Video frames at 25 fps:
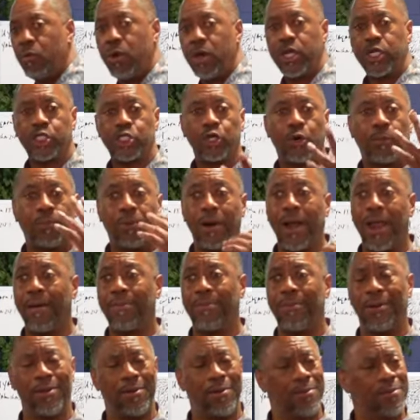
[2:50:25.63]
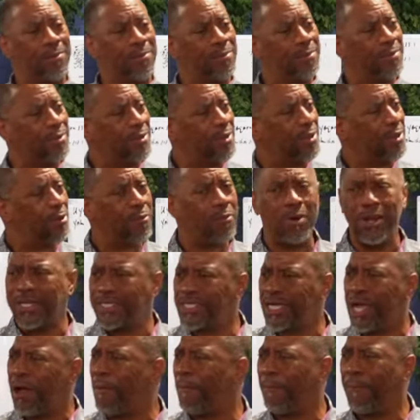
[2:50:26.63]
is your problem? What is
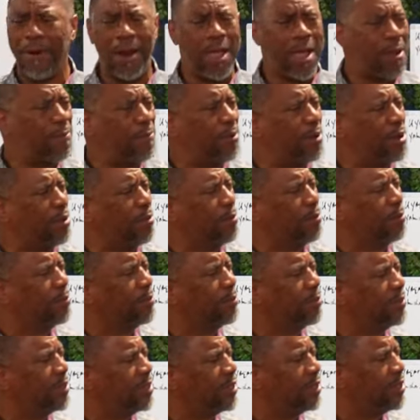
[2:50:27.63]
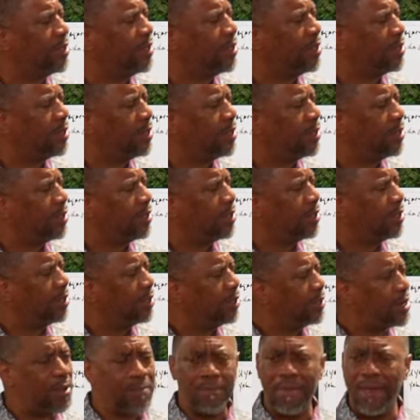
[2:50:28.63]
y'all problem?
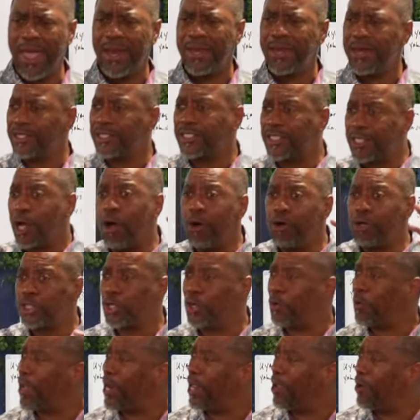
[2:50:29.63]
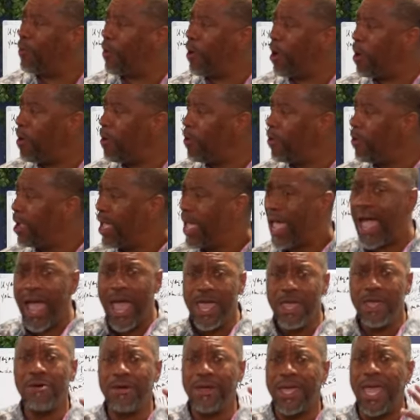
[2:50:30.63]
The man done told you what he want. How
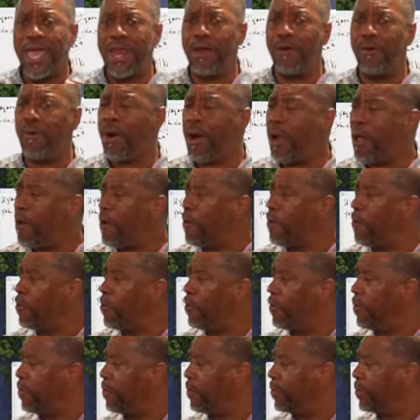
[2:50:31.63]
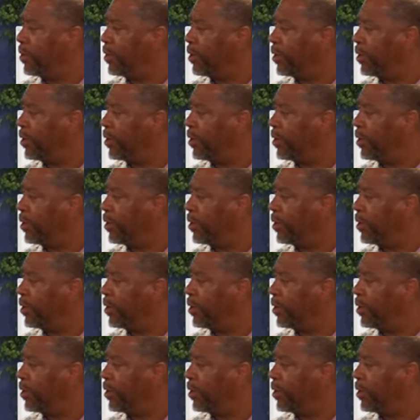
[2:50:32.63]
you get it wrong?